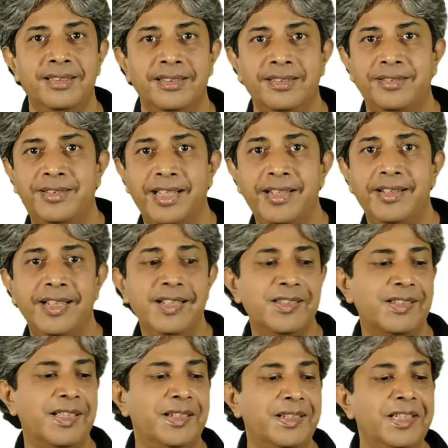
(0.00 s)
there is
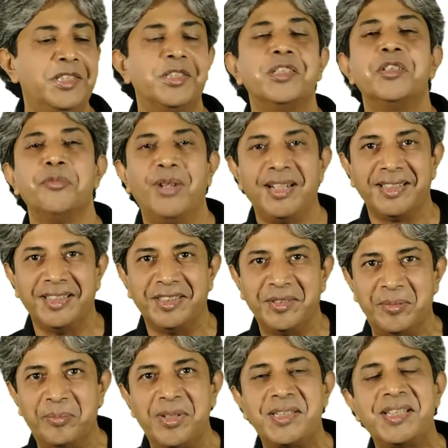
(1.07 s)
a niche in the market,
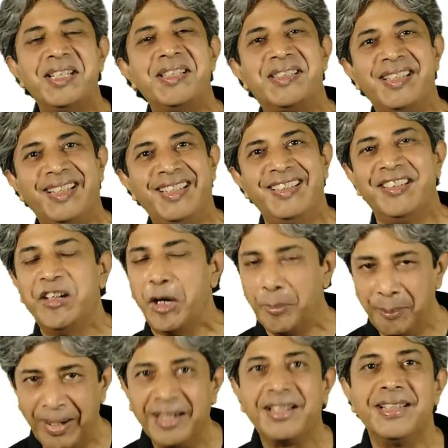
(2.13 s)
but is there a
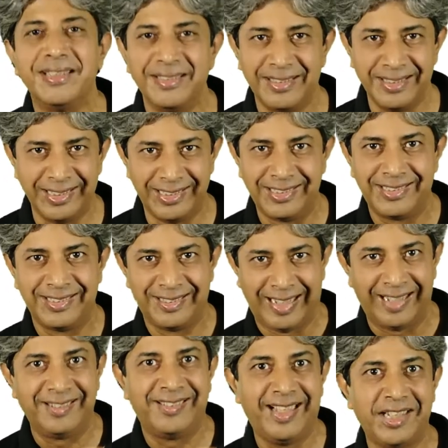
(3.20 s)
market in the niche?
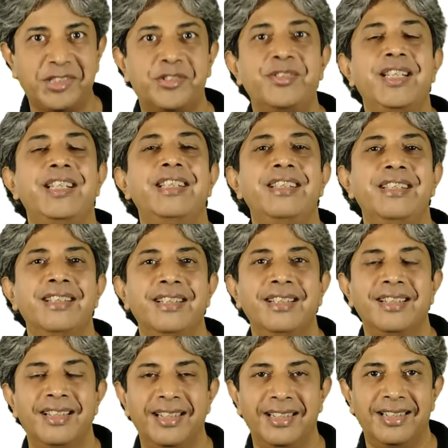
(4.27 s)
And that's really,
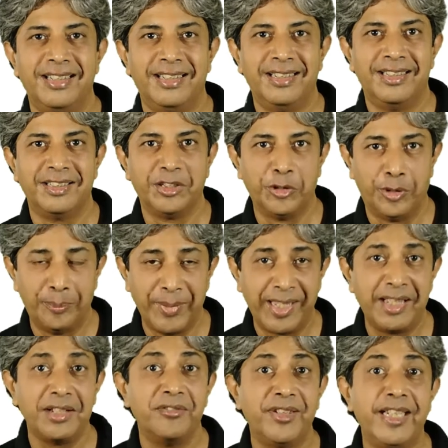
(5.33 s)

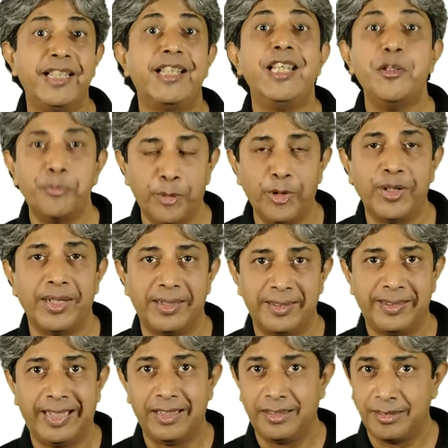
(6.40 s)
making a very key point
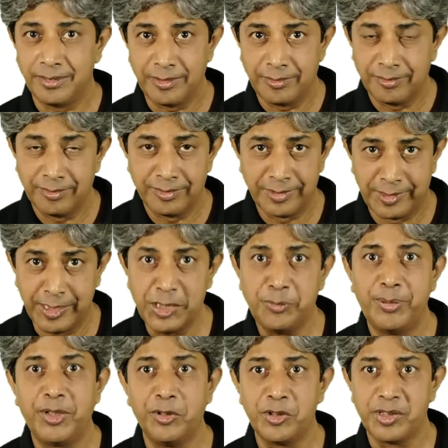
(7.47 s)
that just
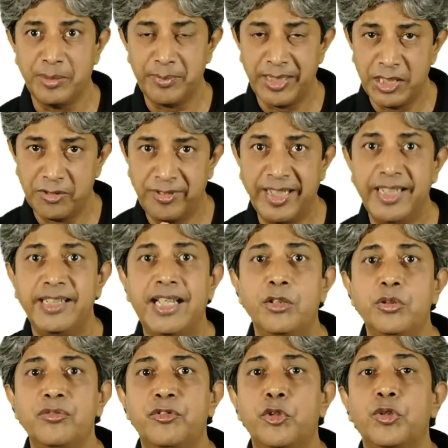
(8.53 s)
because something is very narrow
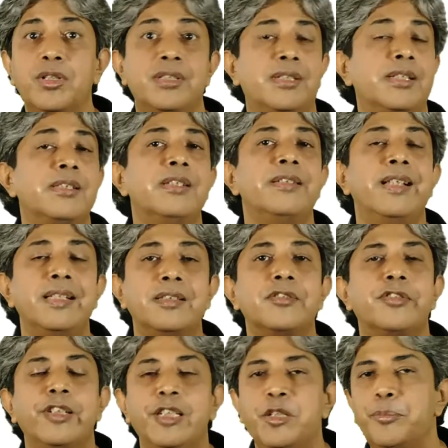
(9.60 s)
and focused doesn't
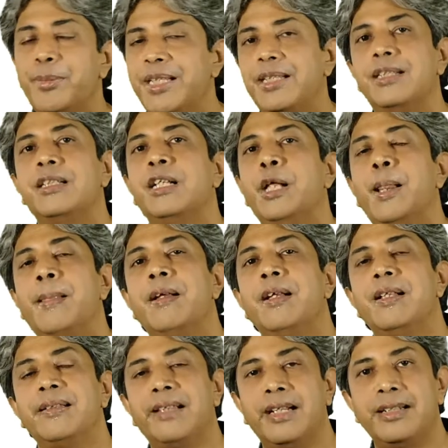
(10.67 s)
necessarily mean
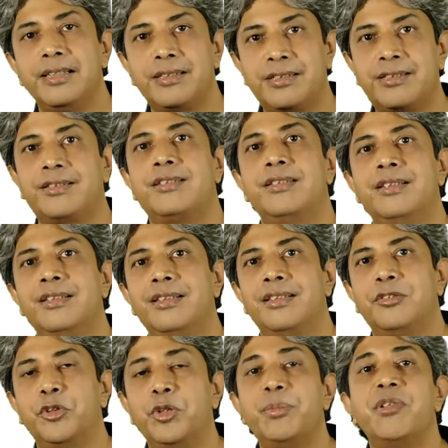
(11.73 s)
that it's
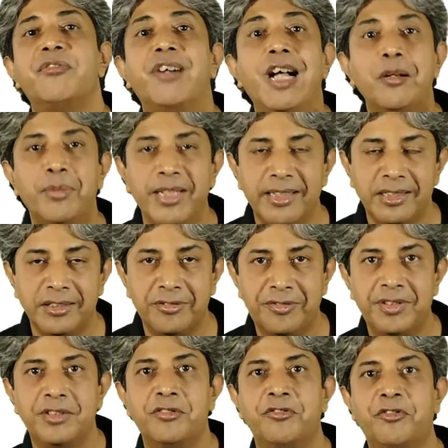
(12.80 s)
going to be viable
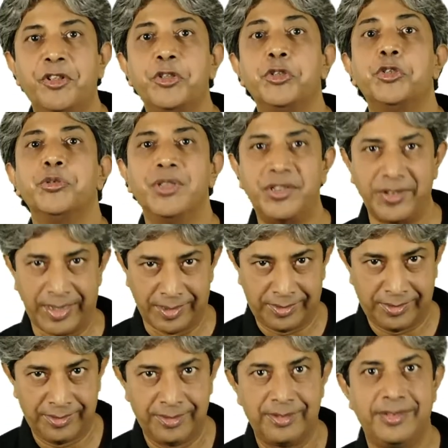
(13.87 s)
enough for you to
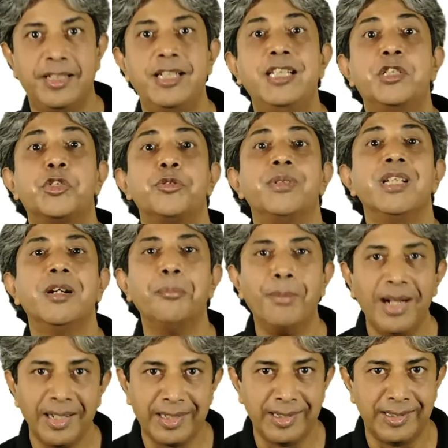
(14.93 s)
address. There needs to be a
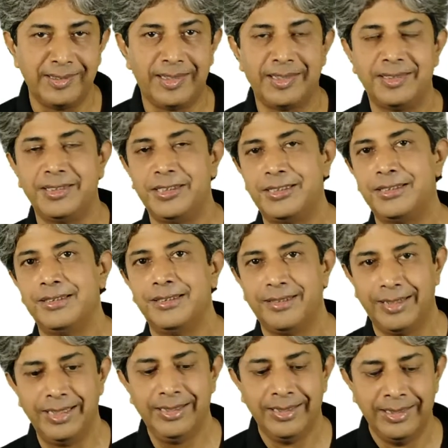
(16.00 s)
market in that niche,
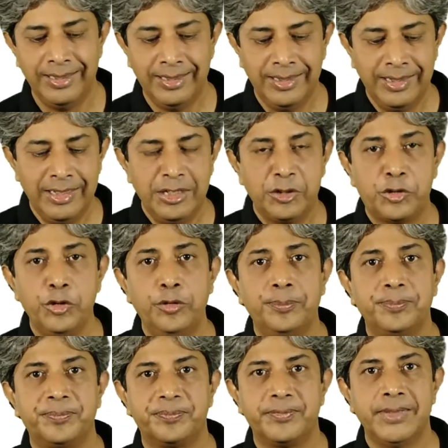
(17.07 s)
right?
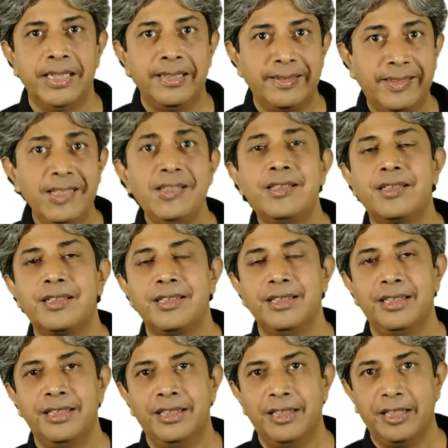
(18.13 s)
So this
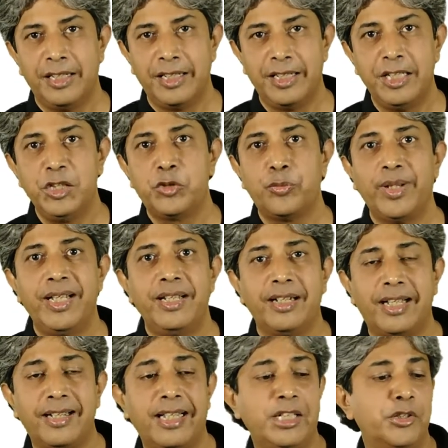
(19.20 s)
is where
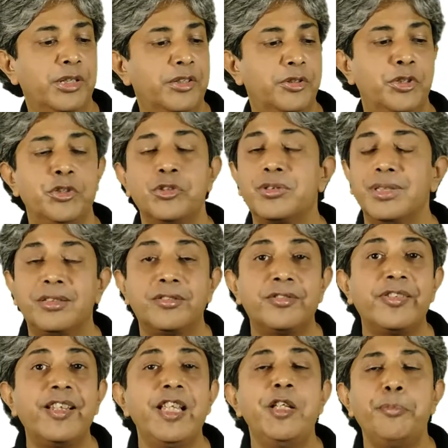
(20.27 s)
I'd like to introduce the
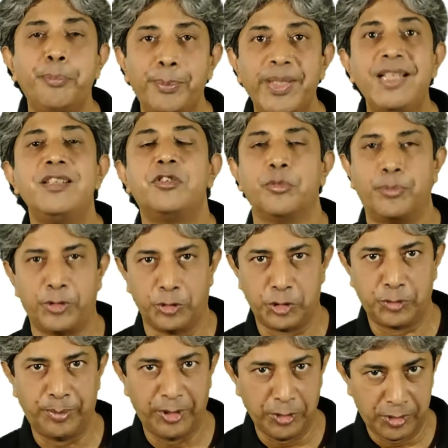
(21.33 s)
3 P's
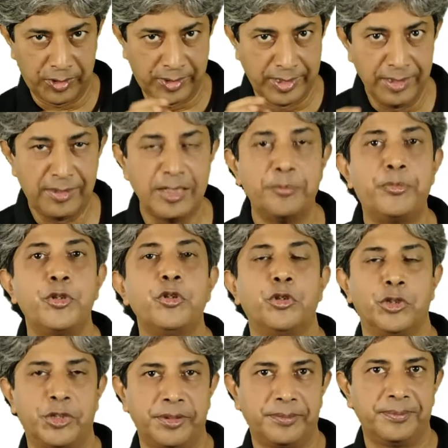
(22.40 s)
approach, because this
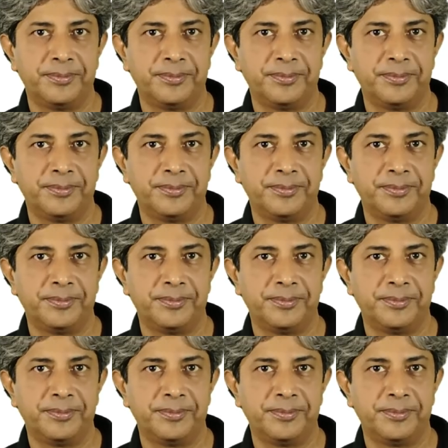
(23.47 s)
approach